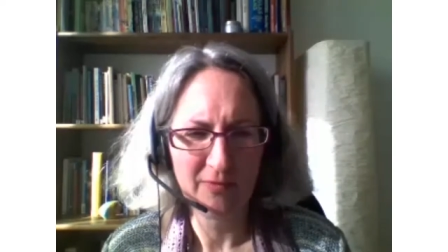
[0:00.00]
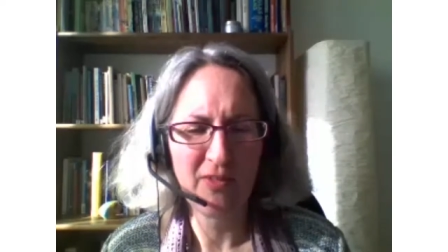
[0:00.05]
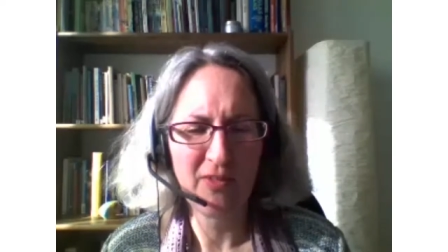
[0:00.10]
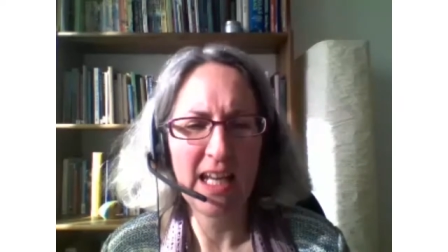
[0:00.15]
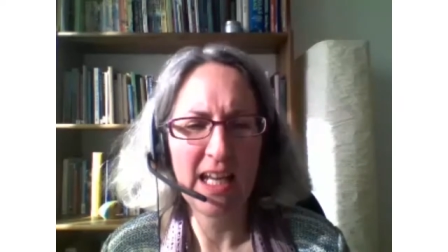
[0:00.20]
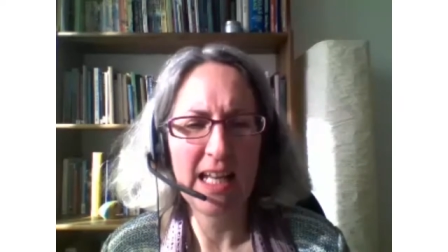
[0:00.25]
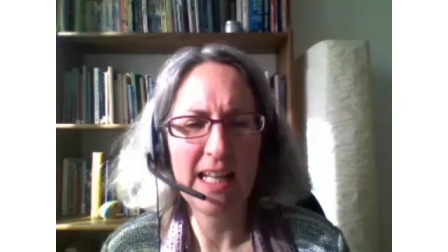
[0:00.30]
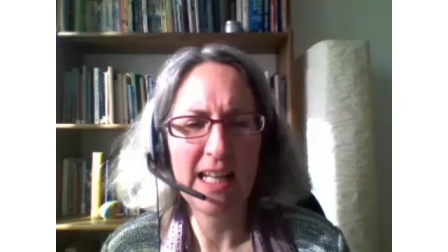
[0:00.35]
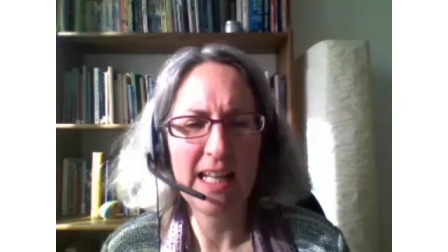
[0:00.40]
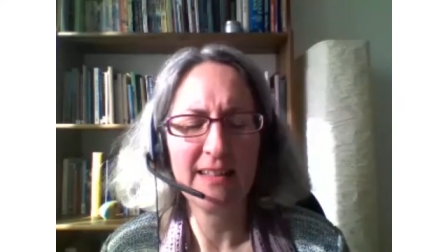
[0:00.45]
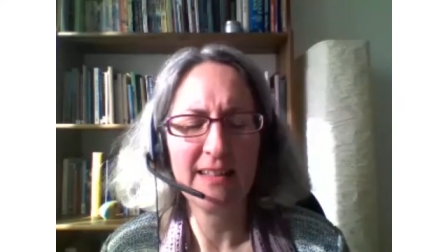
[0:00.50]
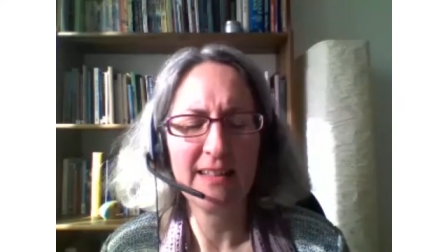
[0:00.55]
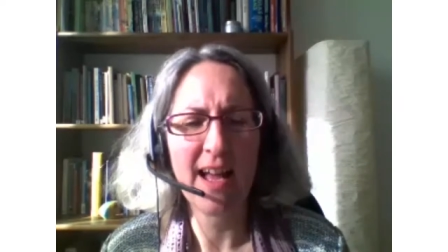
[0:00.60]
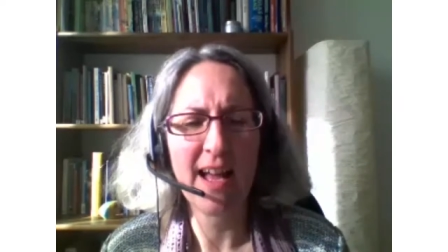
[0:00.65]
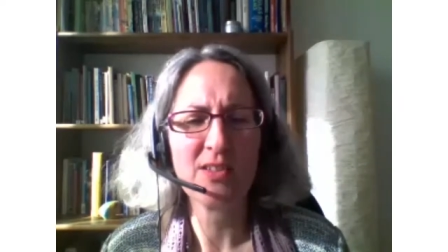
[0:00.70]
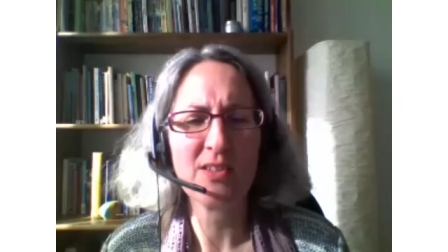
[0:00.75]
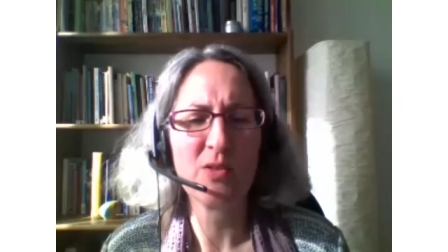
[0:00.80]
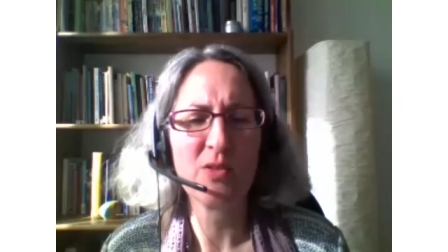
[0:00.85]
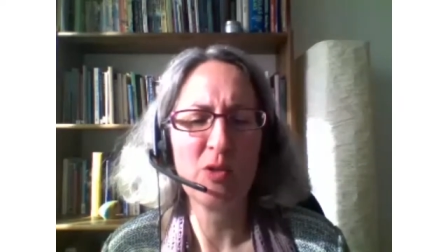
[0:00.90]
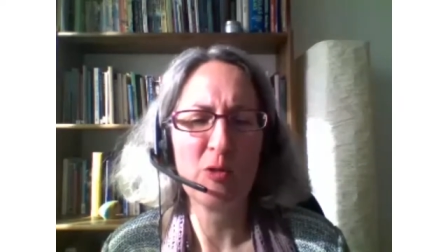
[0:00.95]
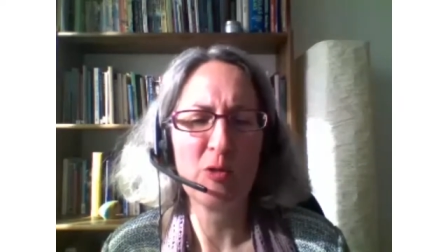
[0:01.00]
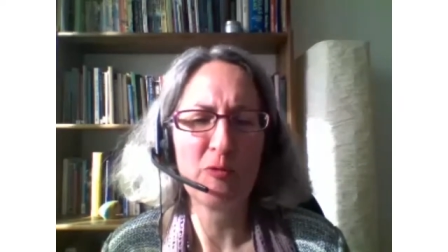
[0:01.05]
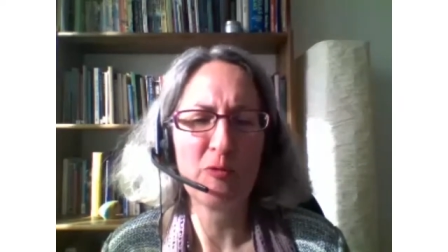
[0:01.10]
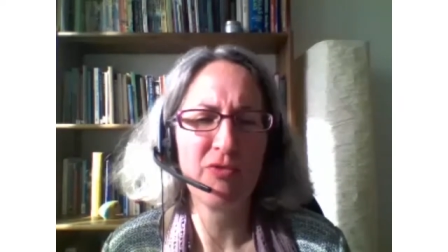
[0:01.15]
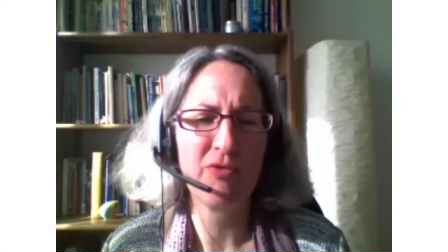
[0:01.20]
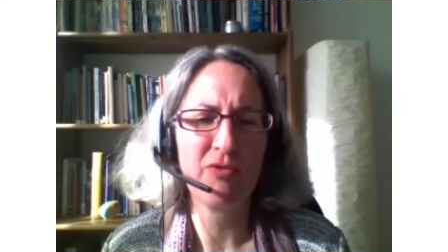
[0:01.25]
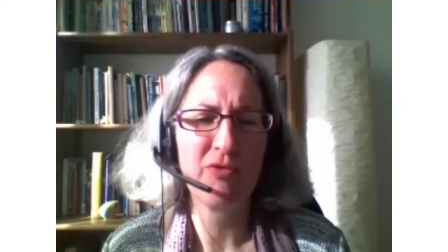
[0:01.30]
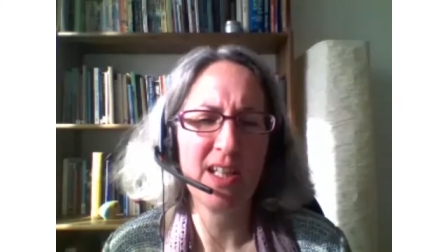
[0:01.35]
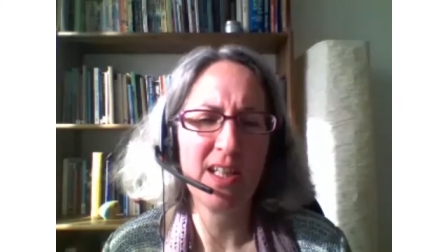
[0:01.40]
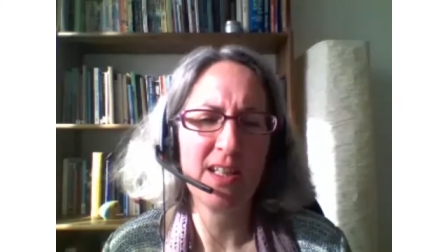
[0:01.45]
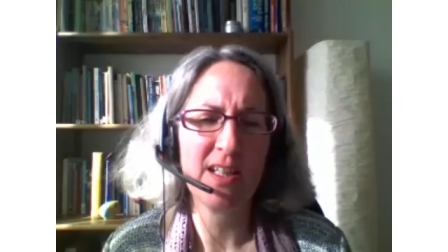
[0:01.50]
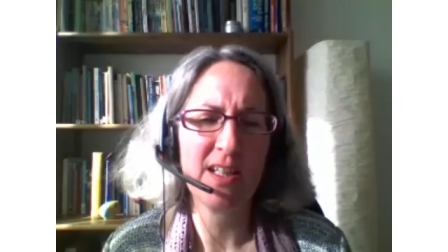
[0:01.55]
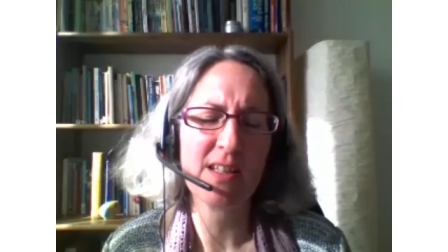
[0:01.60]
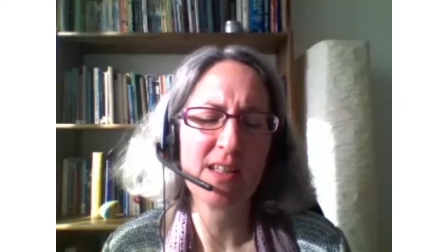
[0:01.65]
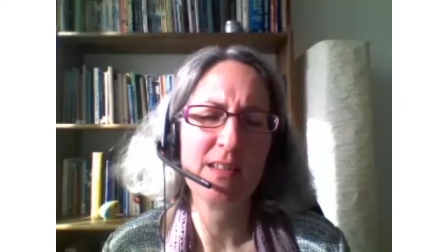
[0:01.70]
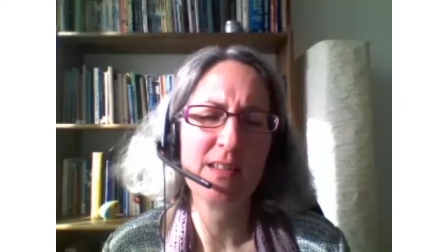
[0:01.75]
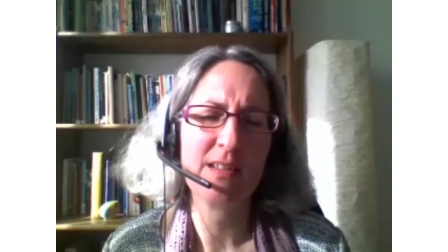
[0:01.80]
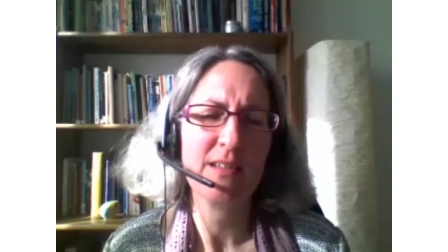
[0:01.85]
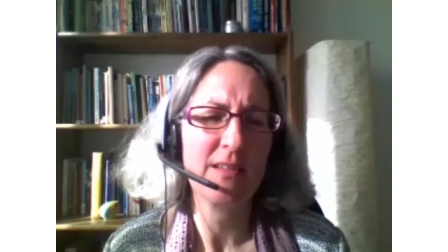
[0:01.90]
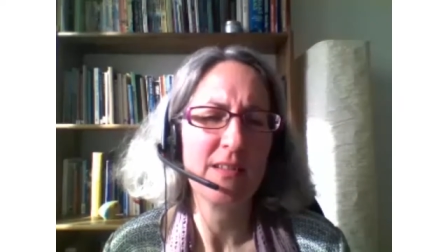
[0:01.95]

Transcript: feeling that on your feet